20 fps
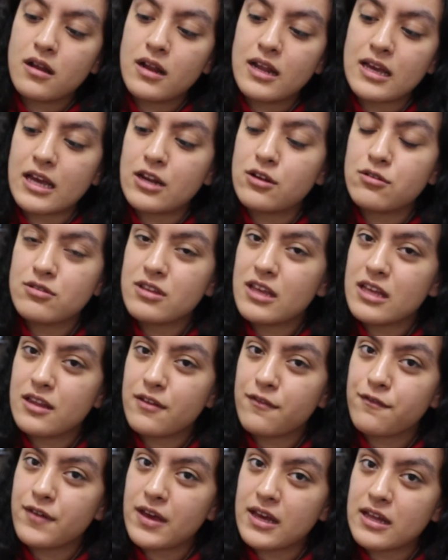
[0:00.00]
like I don't get
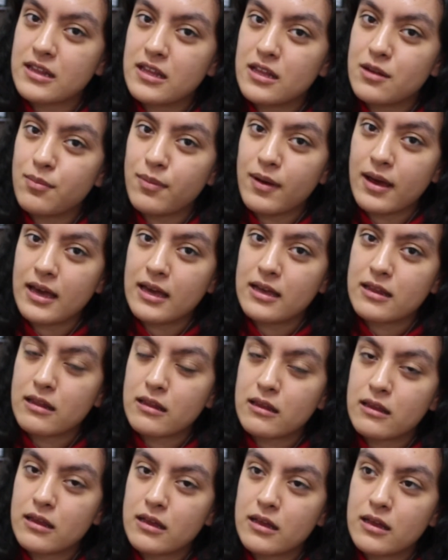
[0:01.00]
affected by
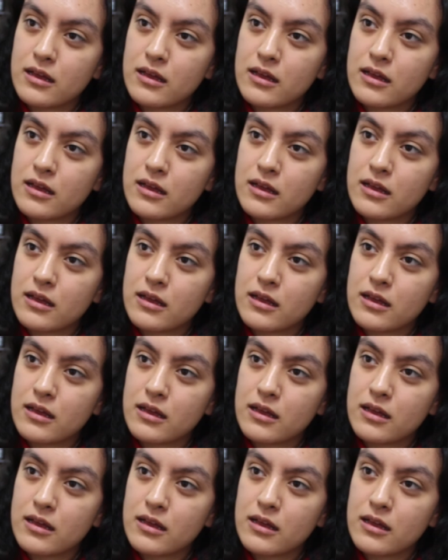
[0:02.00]
it,